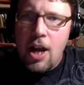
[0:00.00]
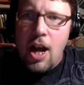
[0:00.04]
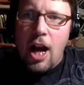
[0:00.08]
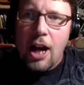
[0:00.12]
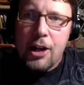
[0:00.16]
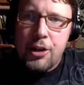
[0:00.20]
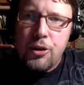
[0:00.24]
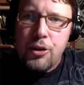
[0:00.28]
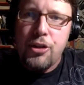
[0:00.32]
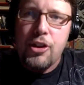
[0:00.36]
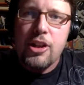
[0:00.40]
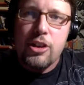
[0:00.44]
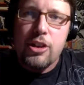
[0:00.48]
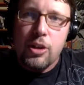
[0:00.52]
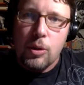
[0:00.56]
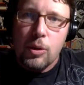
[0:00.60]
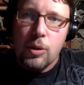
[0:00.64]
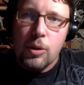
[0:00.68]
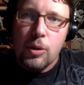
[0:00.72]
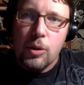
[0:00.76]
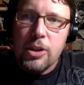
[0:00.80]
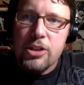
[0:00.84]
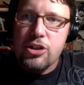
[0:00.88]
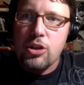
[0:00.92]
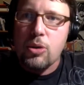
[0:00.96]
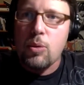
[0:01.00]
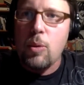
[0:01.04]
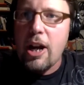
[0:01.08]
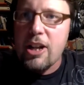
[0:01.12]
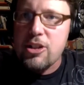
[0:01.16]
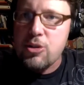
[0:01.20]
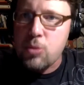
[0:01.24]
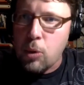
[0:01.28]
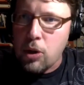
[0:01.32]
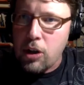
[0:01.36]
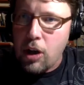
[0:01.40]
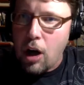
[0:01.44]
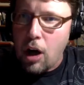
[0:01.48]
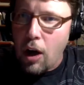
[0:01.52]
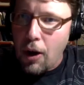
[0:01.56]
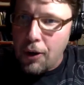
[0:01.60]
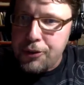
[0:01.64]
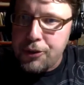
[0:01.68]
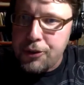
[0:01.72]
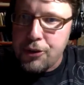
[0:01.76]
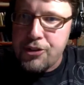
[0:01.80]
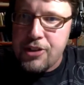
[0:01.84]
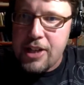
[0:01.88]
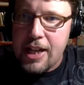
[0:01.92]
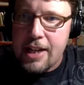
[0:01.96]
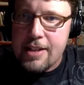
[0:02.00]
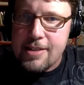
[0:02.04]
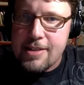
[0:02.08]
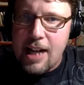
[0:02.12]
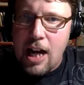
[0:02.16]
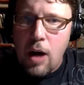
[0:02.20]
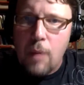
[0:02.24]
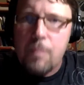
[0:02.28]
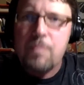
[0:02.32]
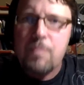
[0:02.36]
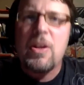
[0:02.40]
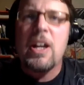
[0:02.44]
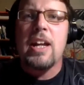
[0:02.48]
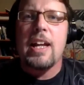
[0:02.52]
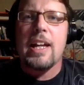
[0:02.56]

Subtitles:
I do think that Richard Wright's work also stands out